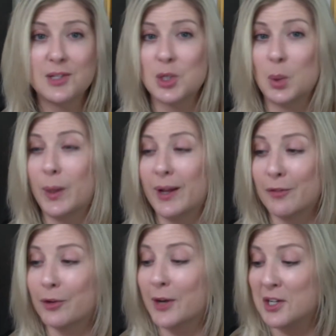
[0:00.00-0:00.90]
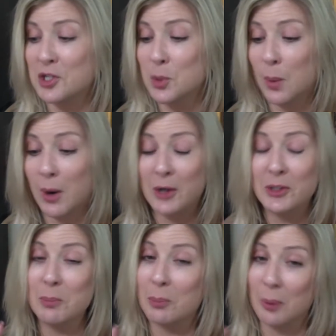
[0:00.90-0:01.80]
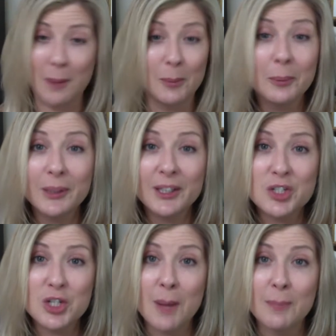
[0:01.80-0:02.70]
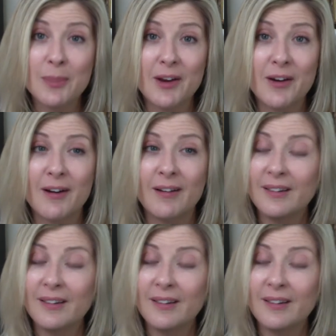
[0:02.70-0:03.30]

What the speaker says: so whatever age you are, you probably can shop there.